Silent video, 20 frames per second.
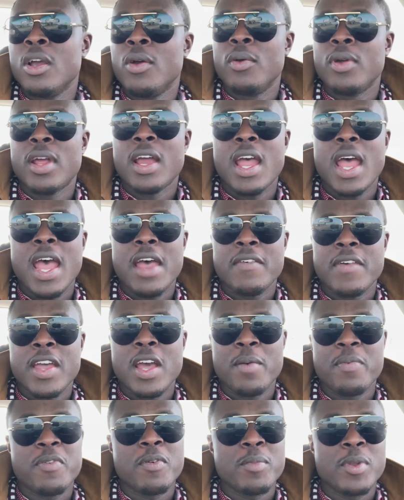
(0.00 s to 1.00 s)
We don't have
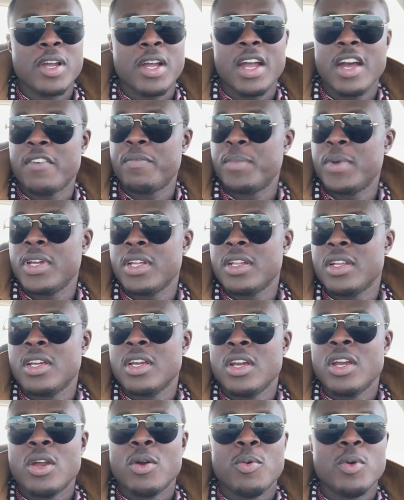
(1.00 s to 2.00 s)
help from the government.
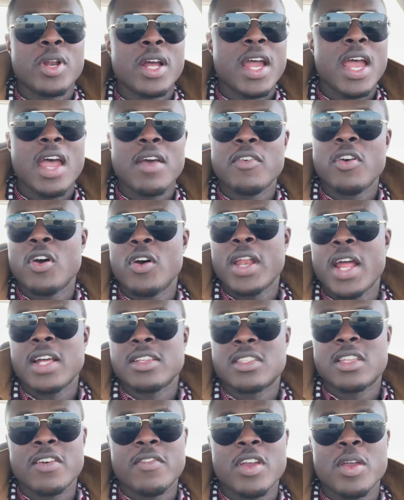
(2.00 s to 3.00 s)
We don't have all
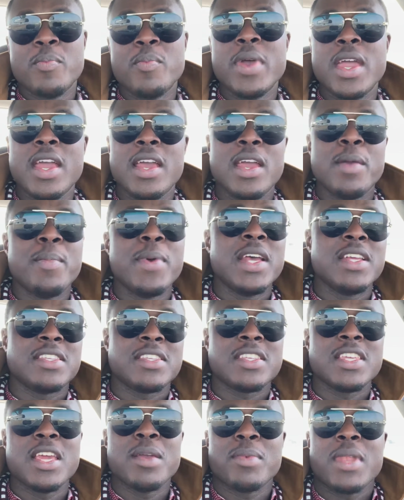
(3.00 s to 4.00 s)
that stuff. It may
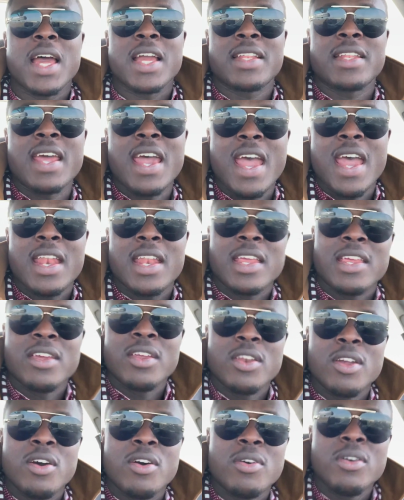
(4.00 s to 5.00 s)
seem like that,
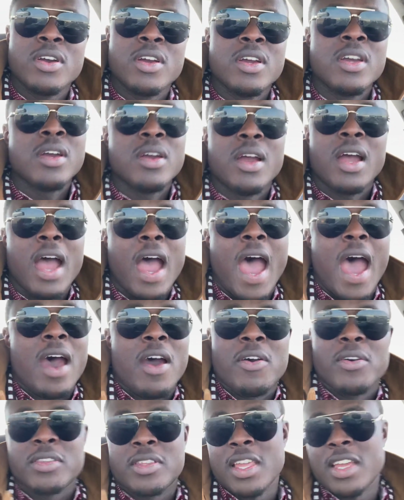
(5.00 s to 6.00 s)
you know. I
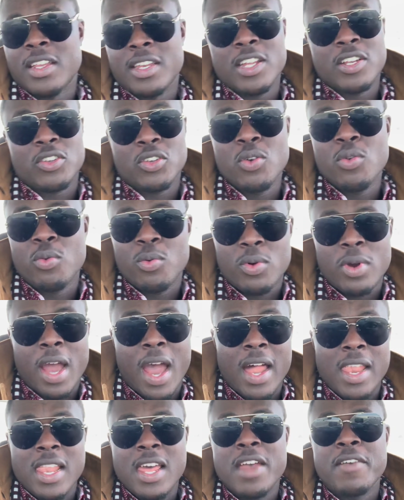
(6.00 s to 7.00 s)
don't think they do.
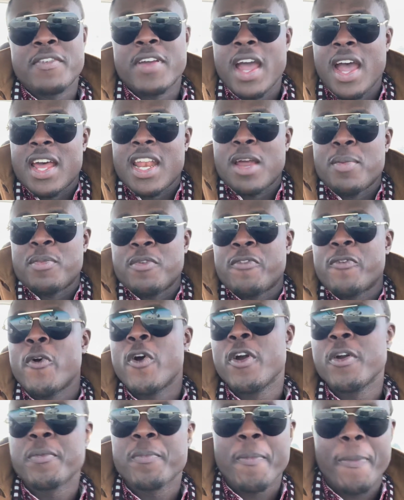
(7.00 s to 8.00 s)
I lived Ghana
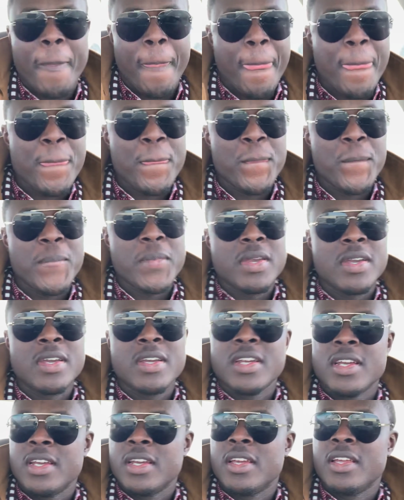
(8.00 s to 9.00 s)
before.
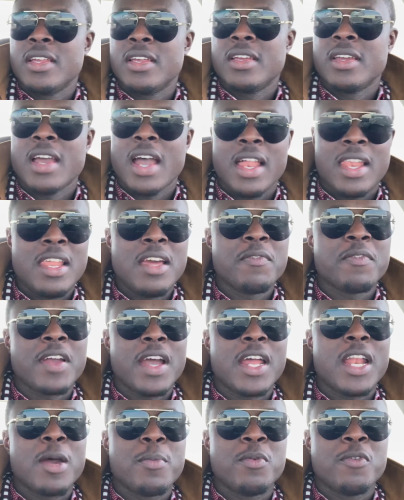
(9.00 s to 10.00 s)

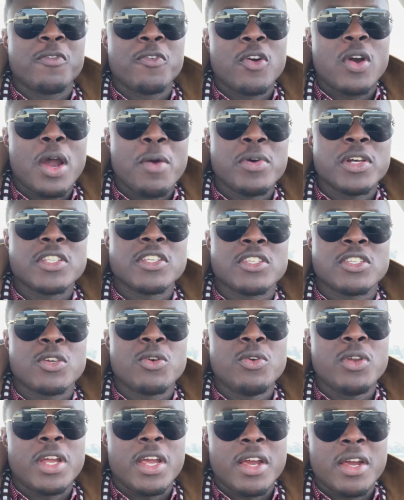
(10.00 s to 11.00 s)
I went to
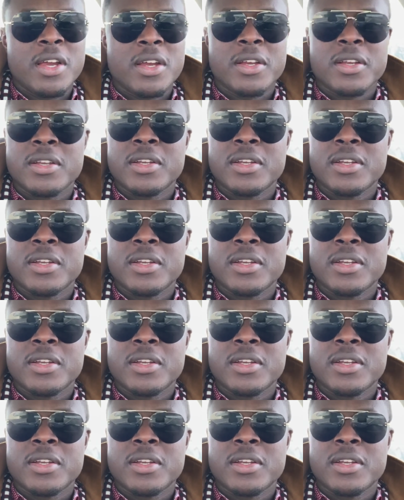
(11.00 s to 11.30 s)
school there.